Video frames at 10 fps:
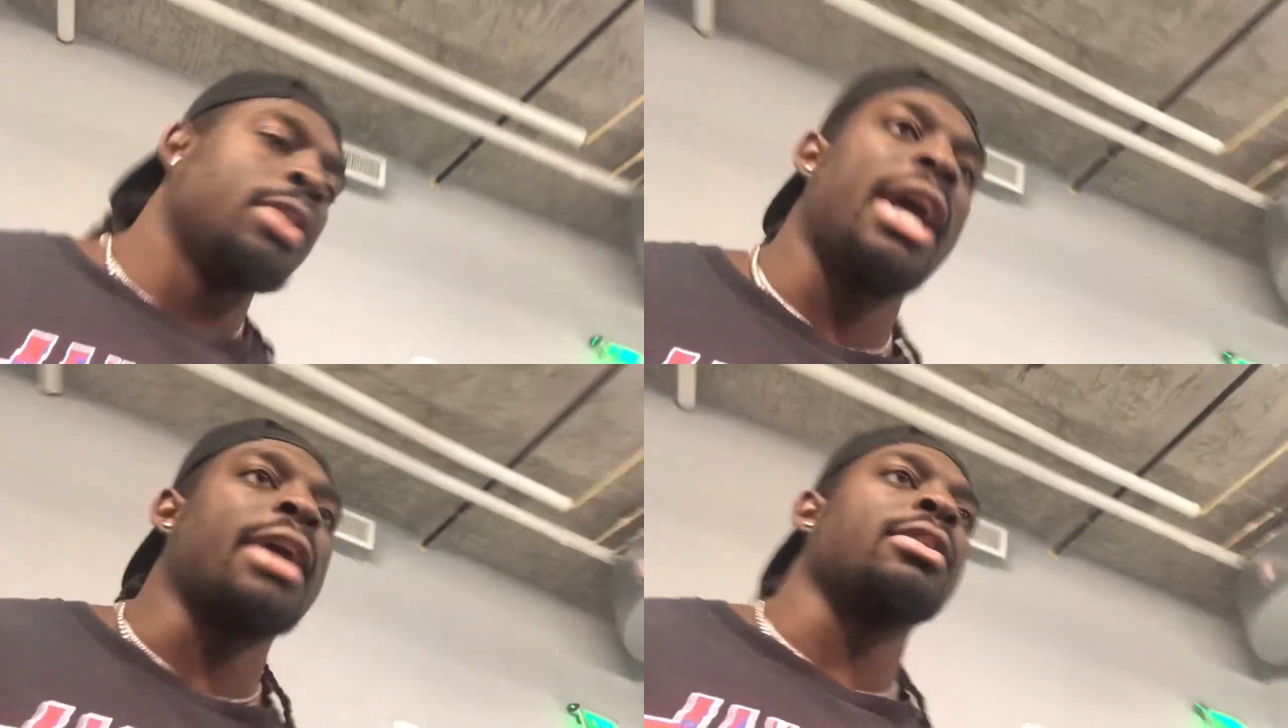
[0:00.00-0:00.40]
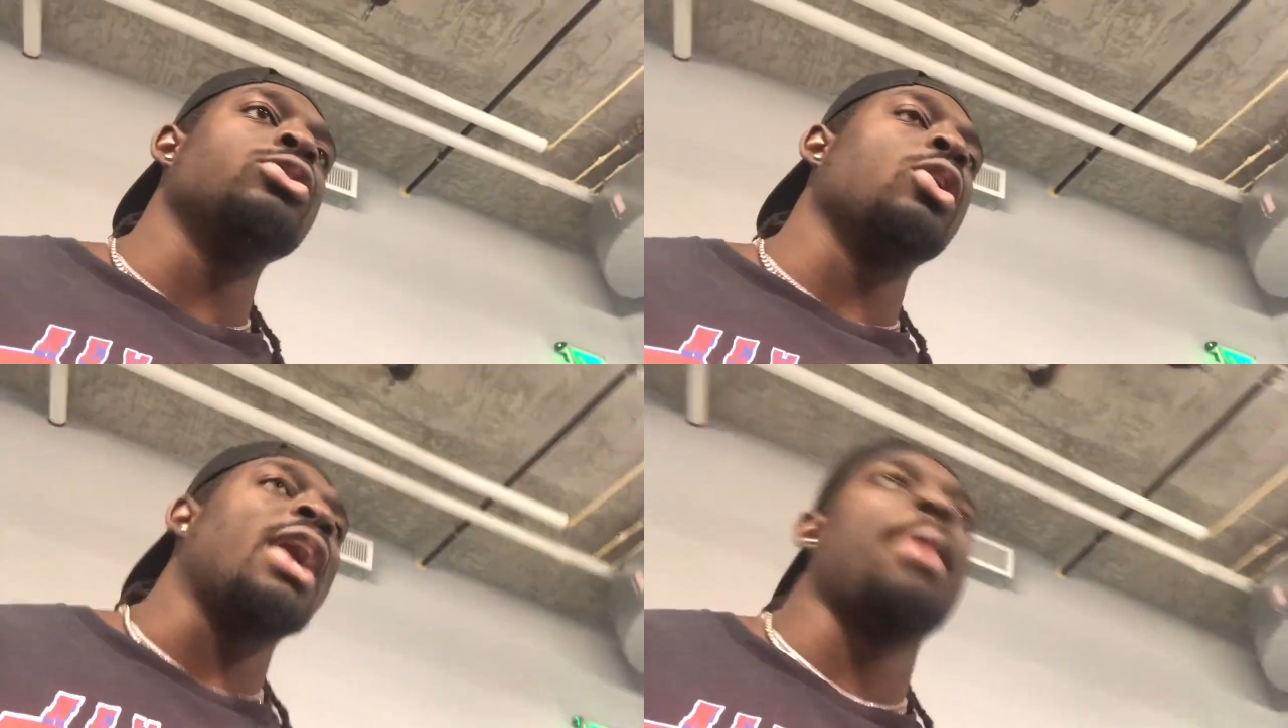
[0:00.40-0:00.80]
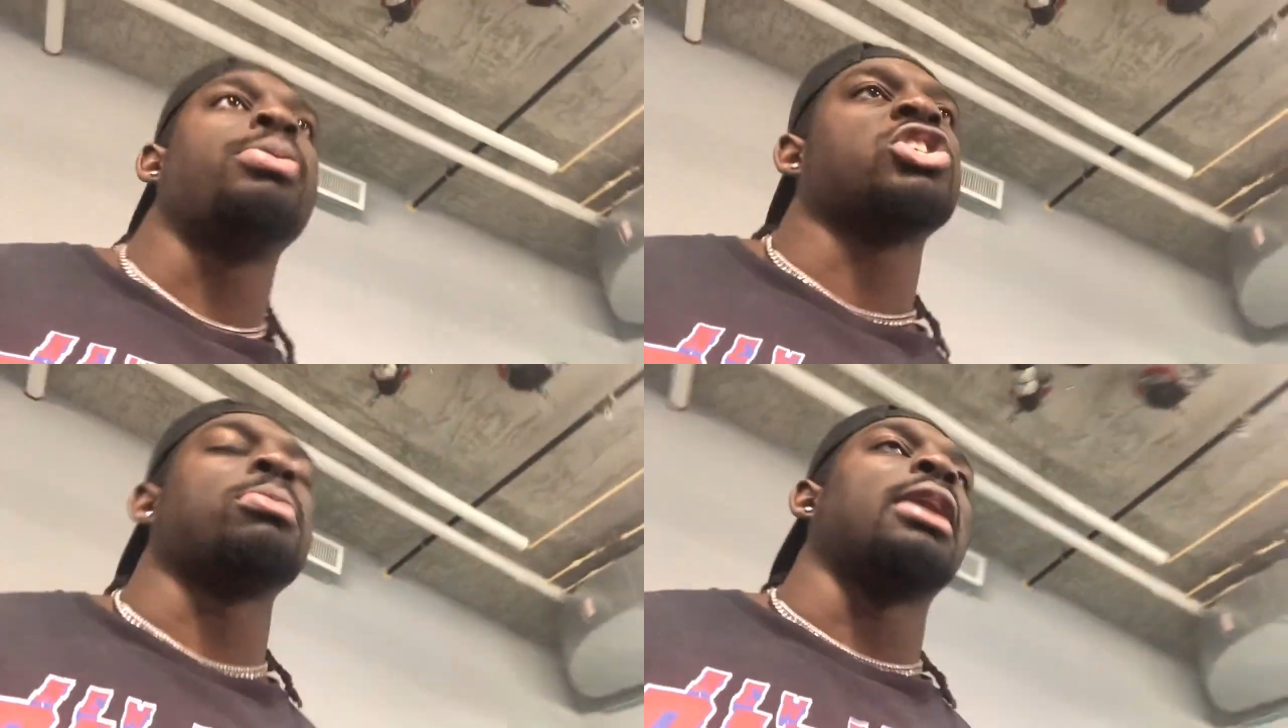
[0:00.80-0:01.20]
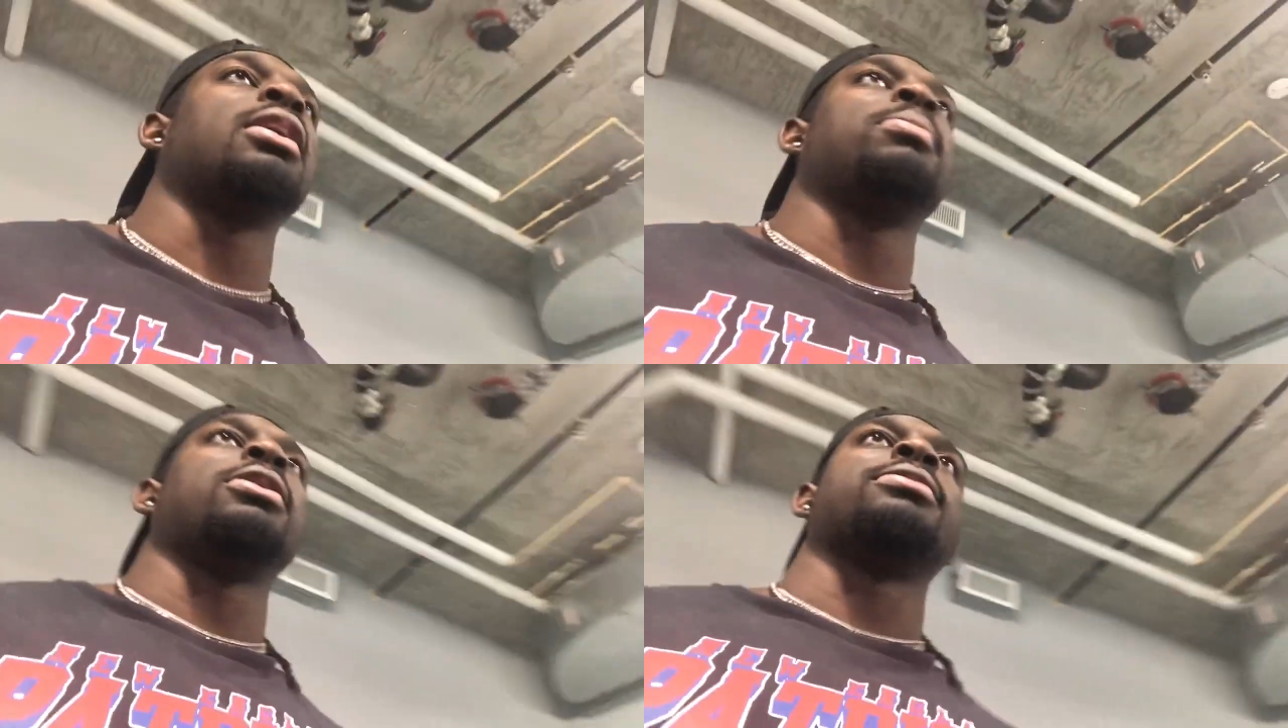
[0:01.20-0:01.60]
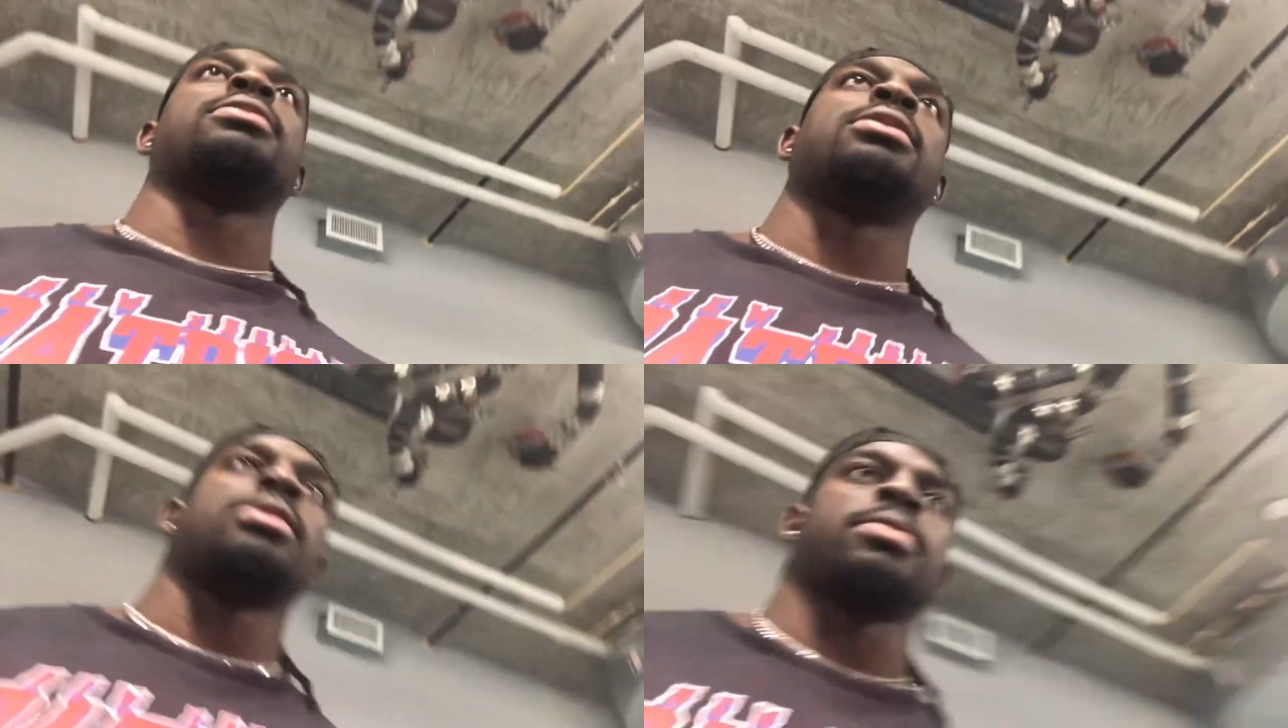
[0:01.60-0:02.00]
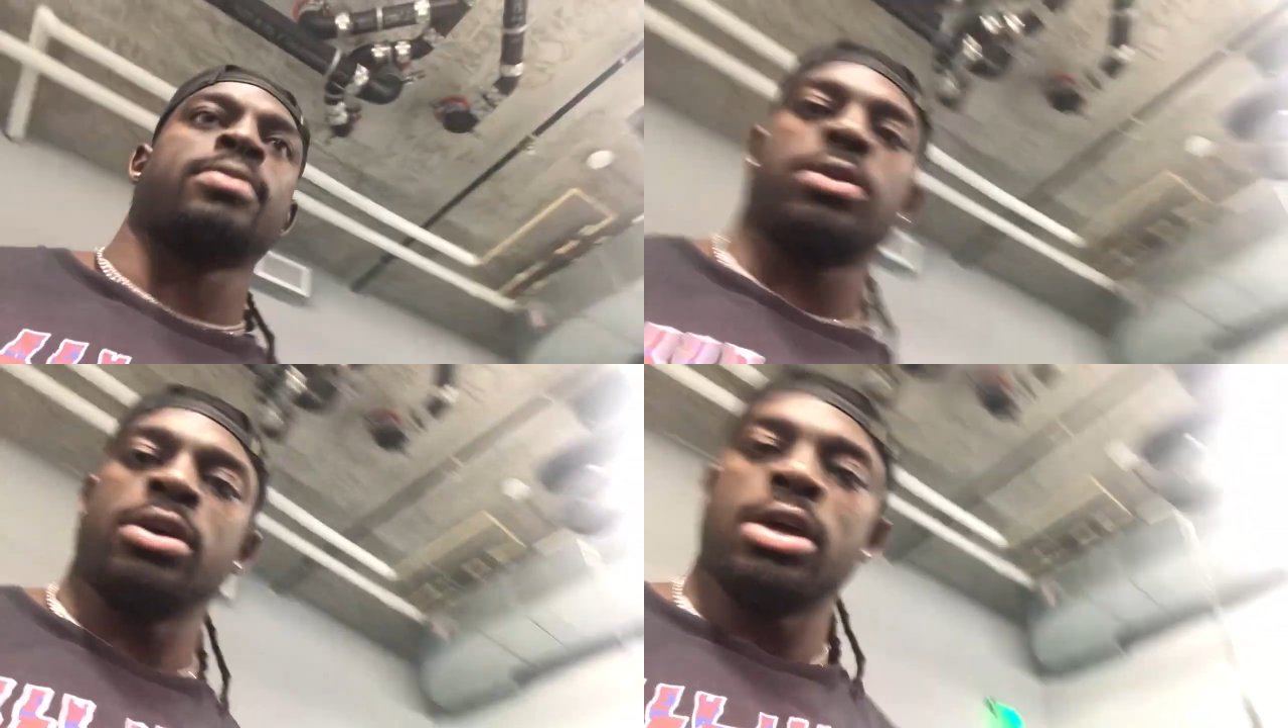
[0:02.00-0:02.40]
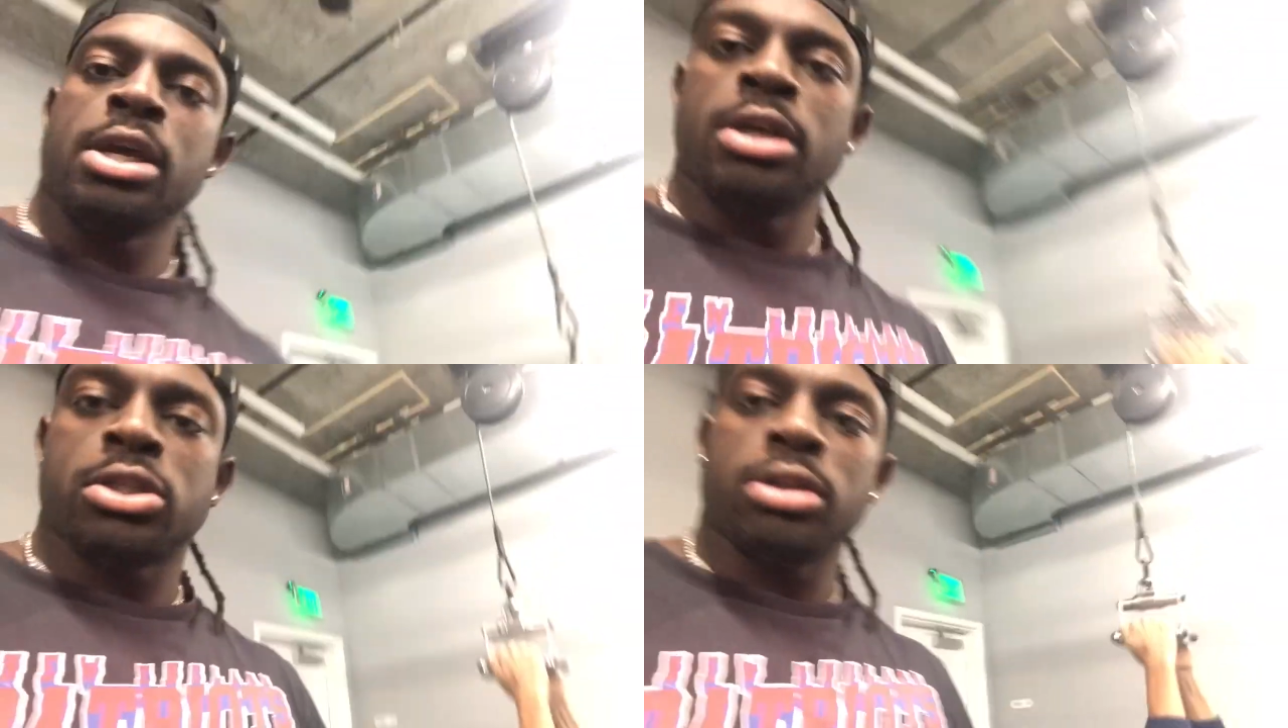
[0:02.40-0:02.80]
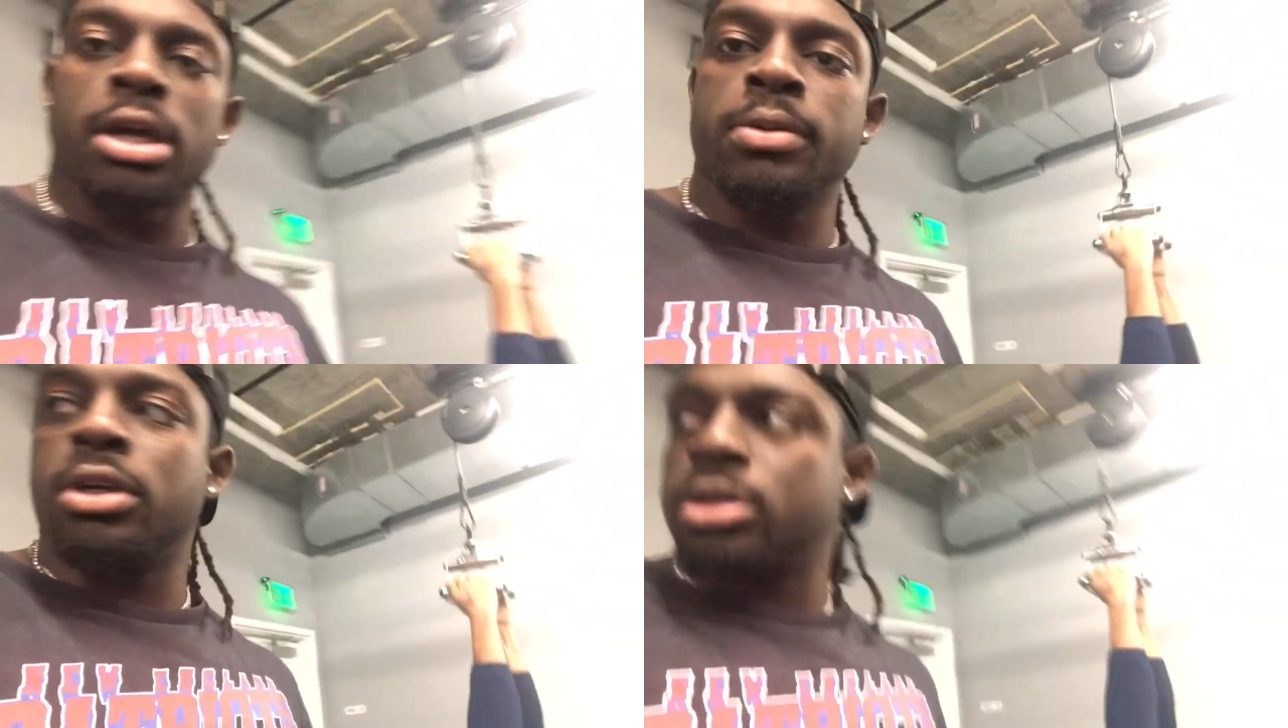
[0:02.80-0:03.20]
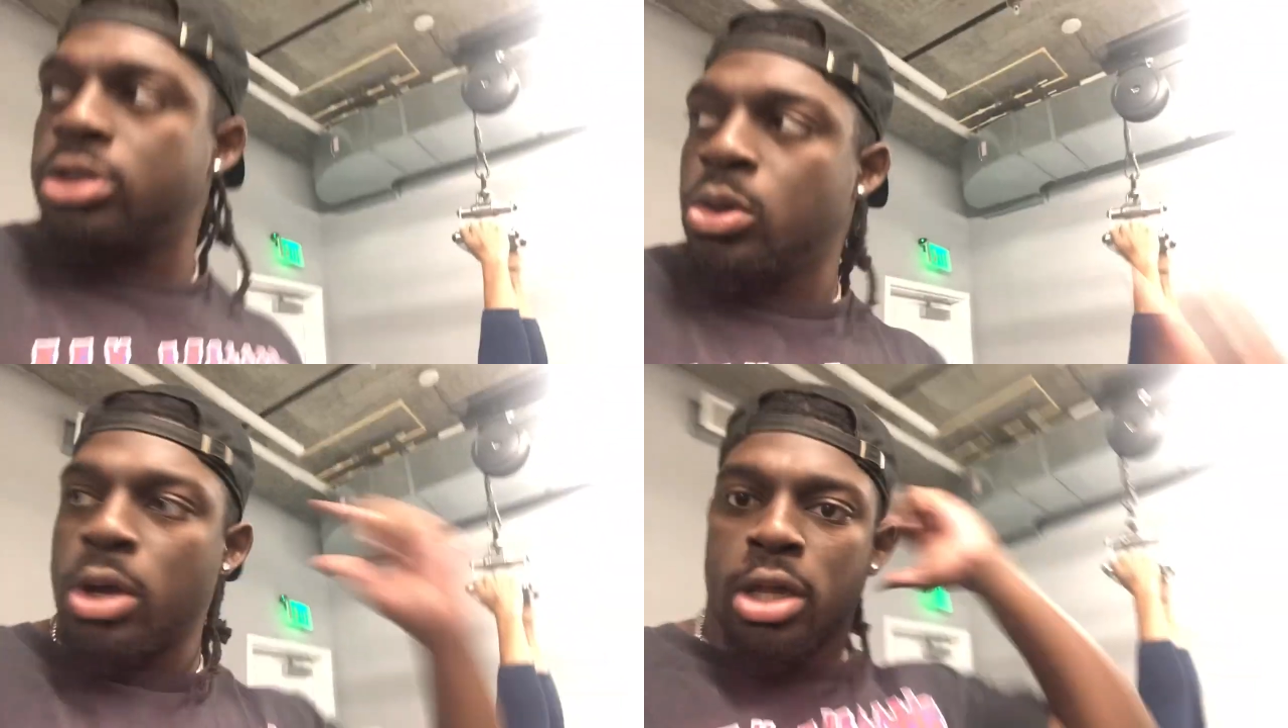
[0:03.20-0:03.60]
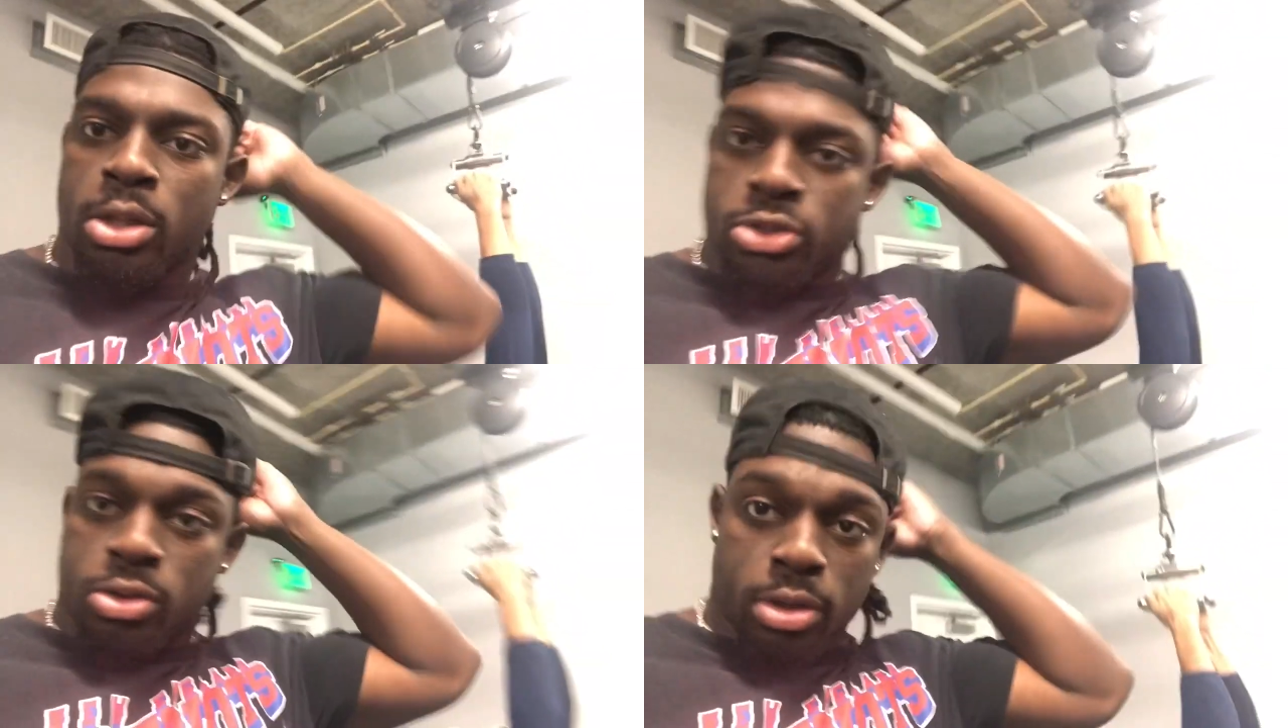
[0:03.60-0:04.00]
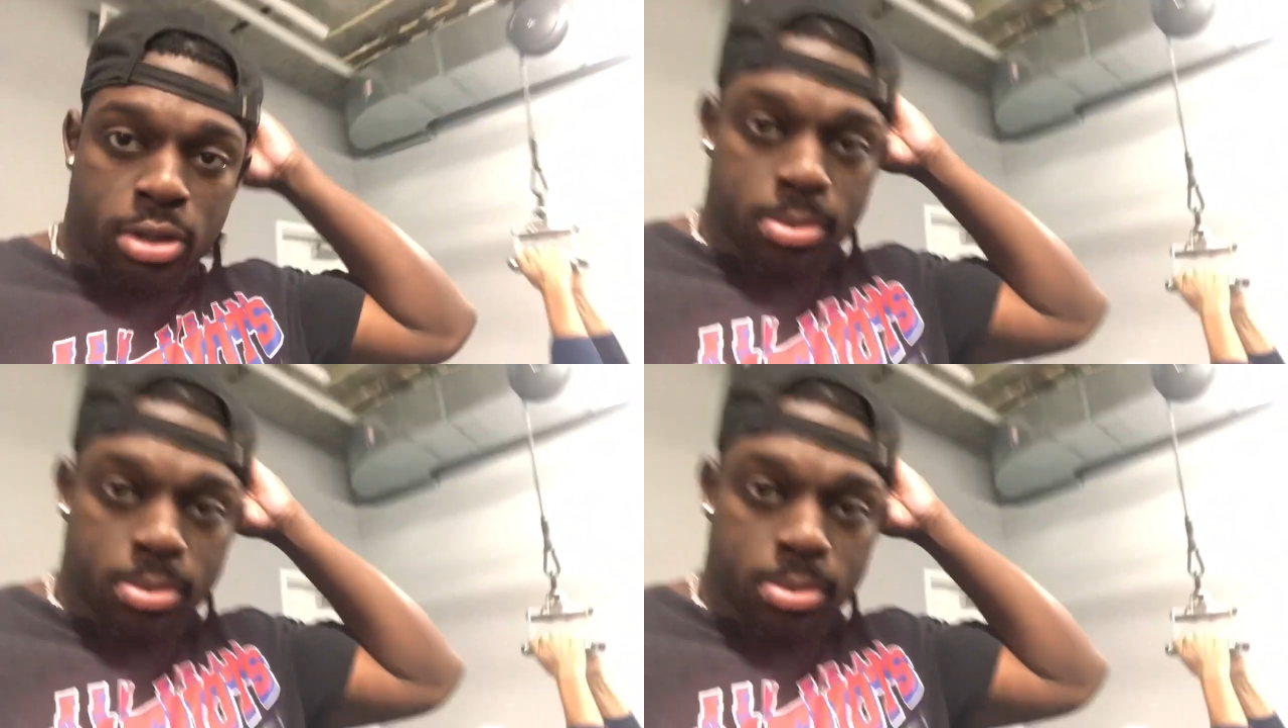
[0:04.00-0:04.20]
Like, you know, I push my limit. So now we doing close grip.